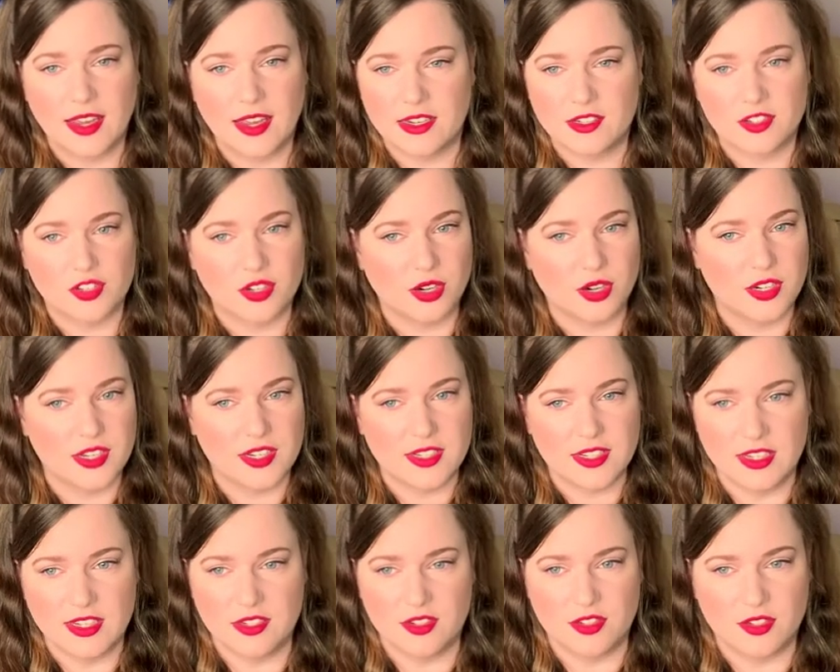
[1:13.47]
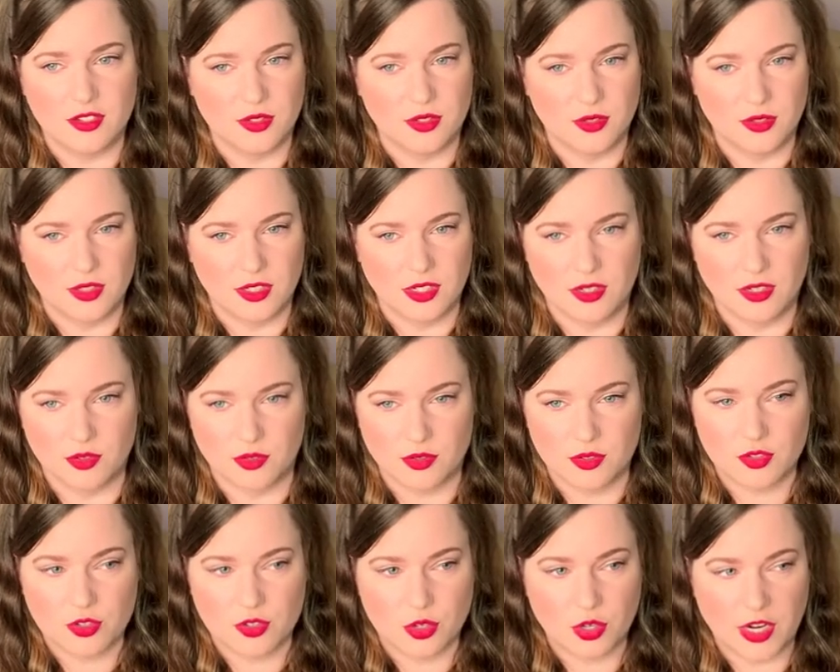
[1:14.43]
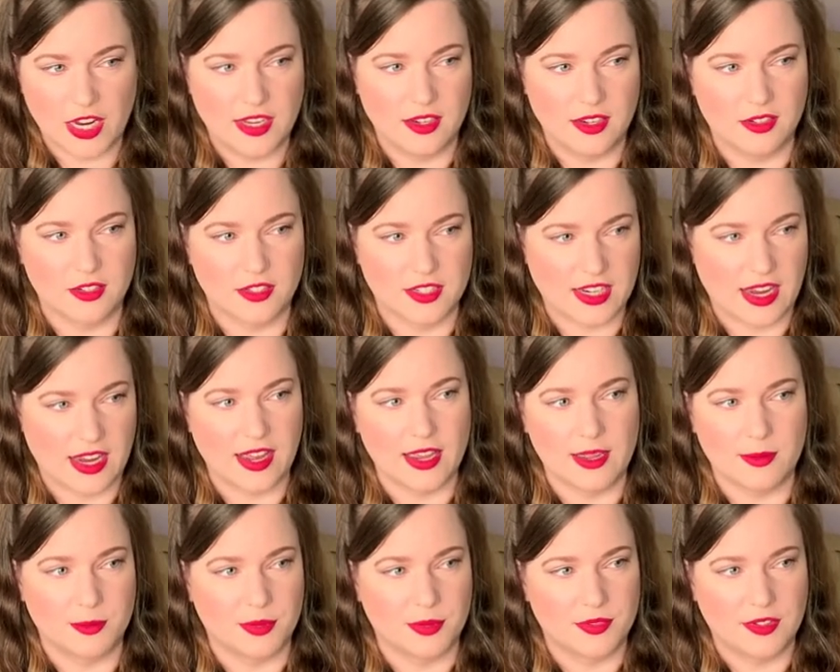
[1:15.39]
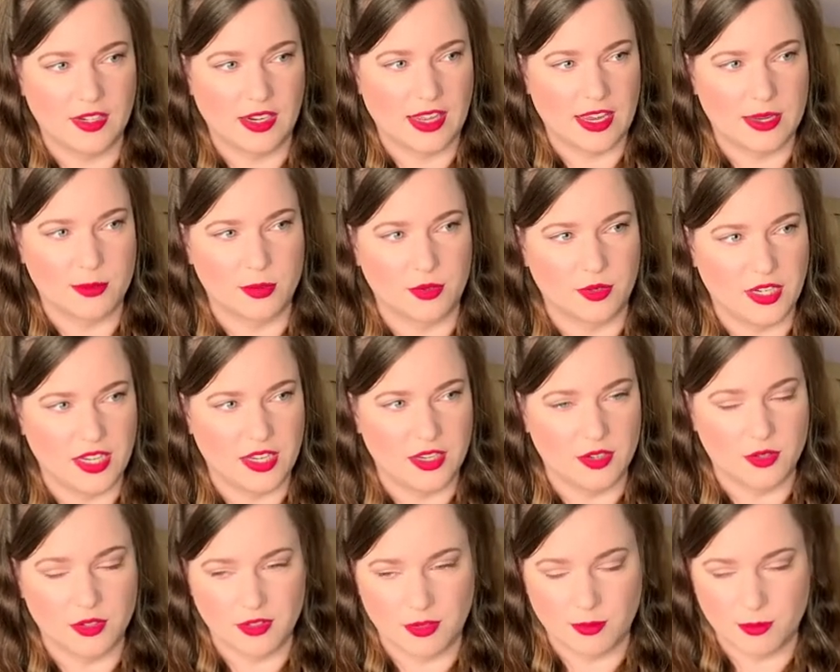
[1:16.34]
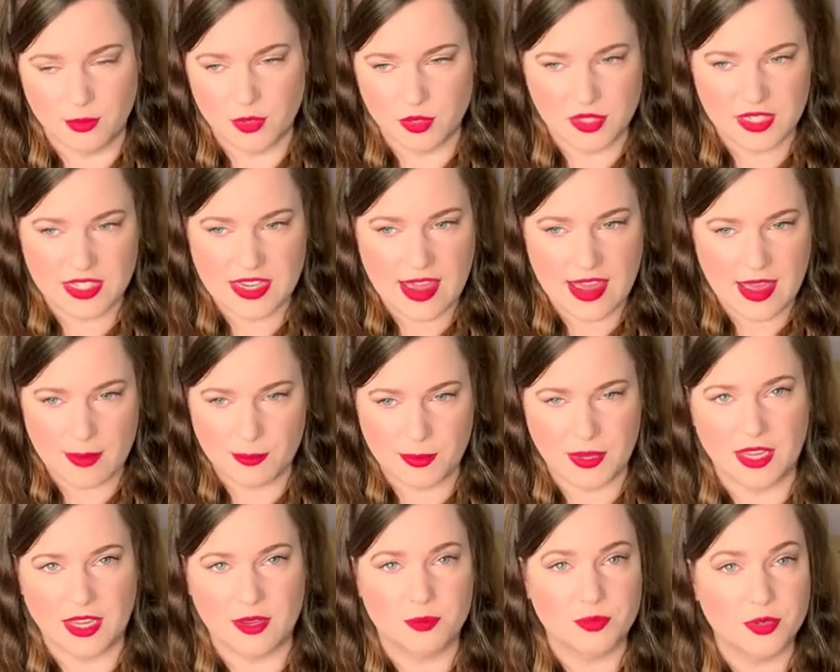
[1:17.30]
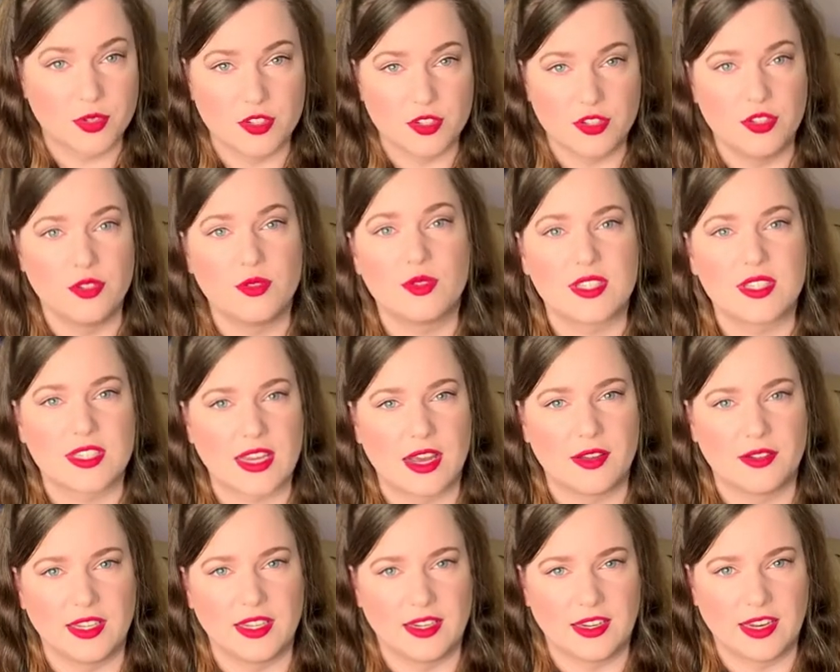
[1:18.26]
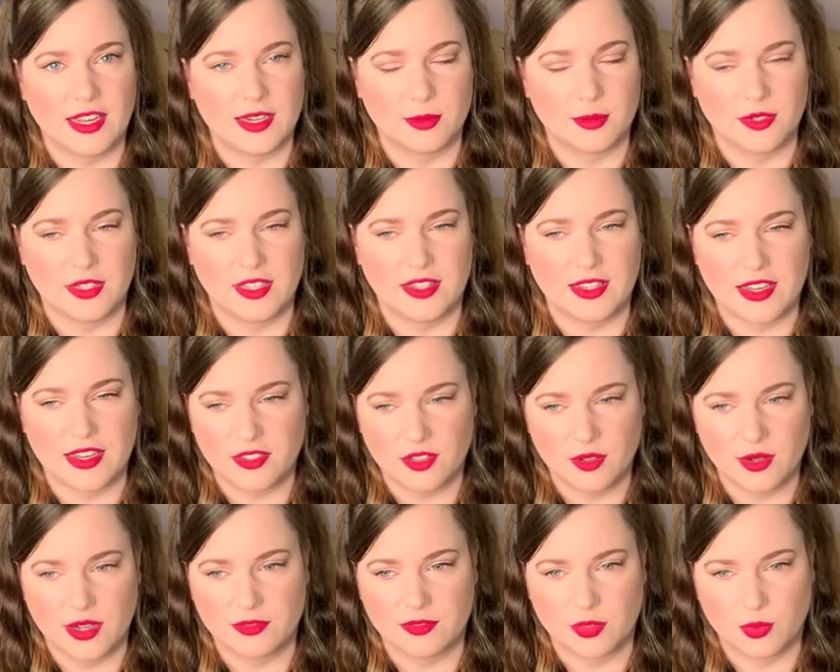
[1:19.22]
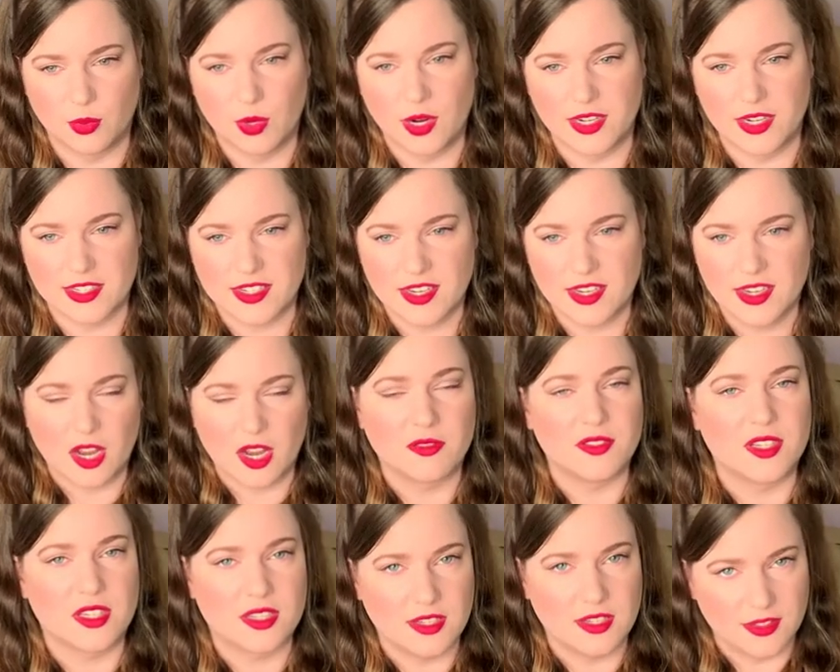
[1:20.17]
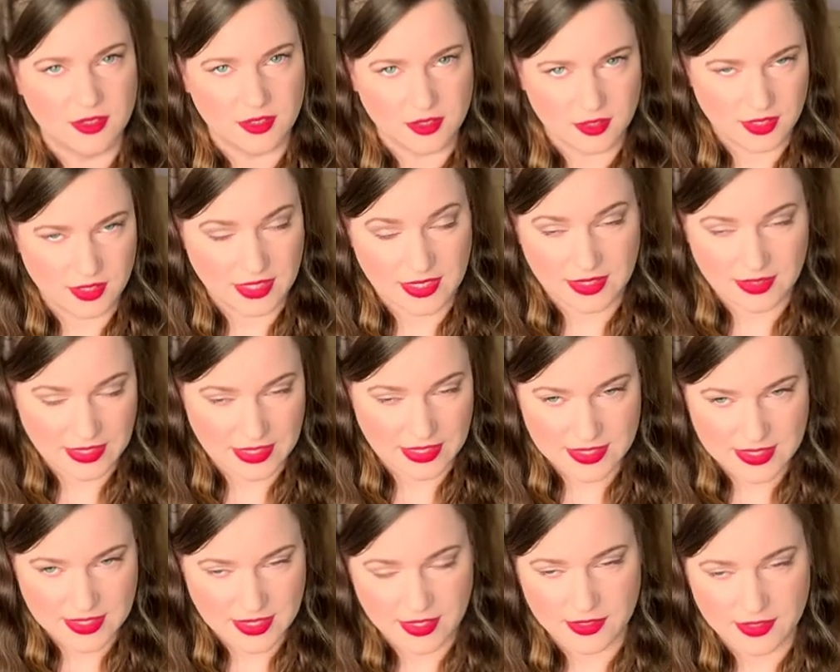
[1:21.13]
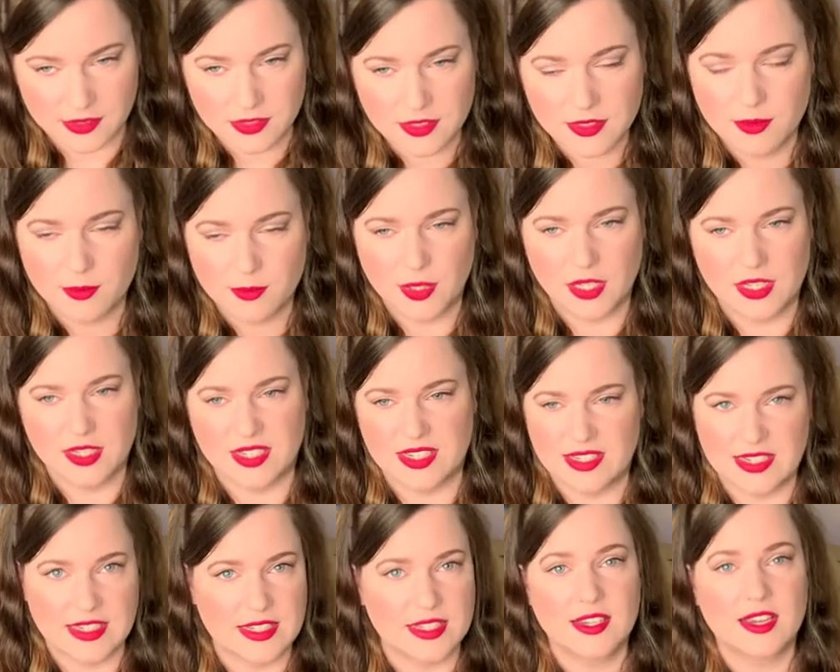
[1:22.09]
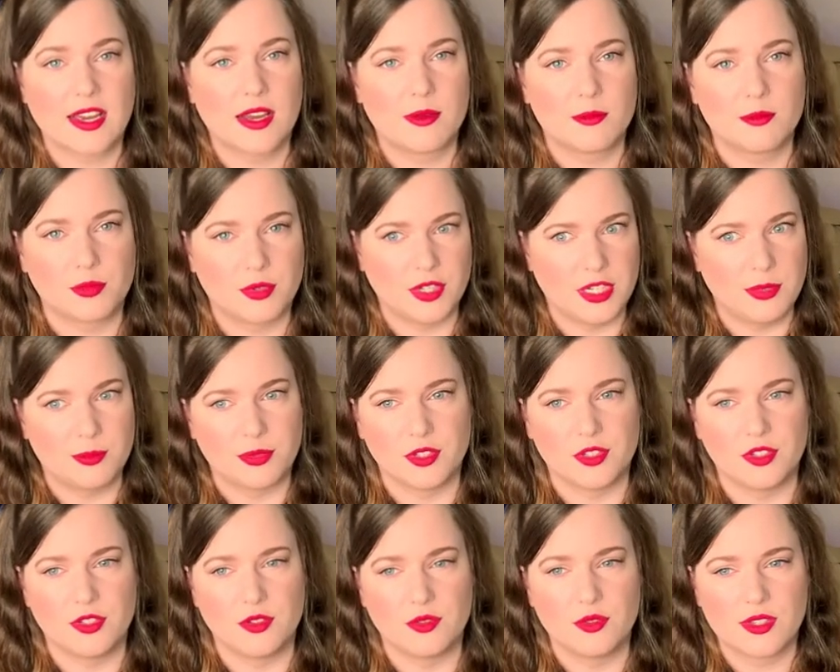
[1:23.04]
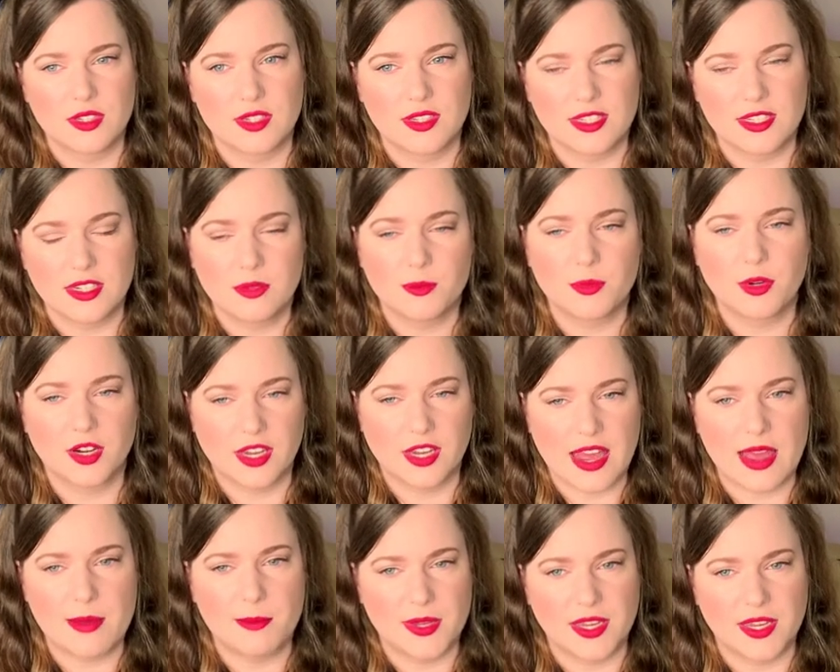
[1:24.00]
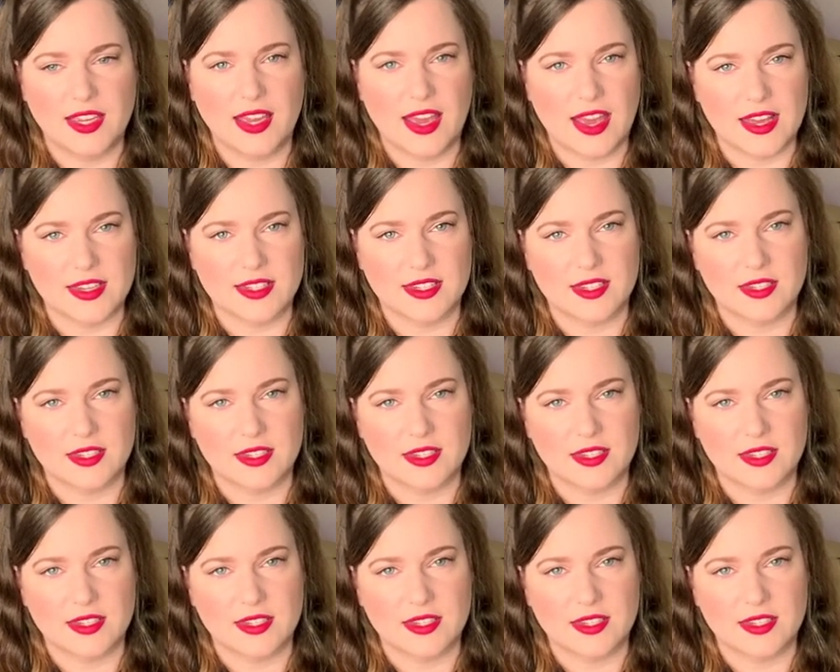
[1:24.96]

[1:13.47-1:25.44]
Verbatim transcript: and turn it into, you know, trailer type library or the most epic produced sounding library that you ever want. Obviously you need that skill because it doesn't come pre-produced. CinePerc Epic has